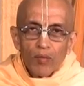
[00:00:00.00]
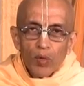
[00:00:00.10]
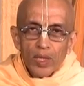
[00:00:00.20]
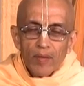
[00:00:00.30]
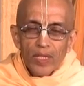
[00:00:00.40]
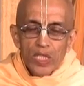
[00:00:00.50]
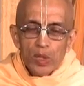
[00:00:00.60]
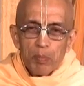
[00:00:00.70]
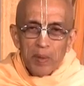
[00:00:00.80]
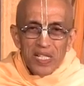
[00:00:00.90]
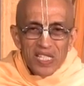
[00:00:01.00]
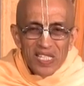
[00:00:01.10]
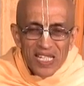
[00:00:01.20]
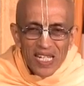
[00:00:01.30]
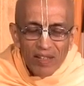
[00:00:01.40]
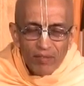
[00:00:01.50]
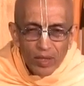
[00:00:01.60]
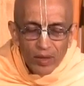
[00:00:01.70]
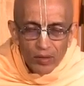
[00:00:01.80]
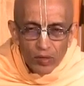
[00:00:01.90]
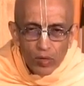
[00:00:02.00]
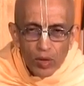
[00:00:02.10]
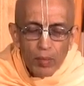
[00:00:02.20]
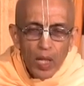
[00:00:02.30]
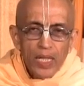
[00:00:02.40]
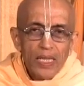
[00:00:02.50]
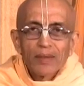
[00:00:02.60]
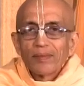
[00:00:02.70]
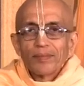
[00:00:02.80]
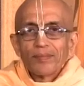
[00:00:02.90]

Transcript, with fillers: whatever is perceived through the body.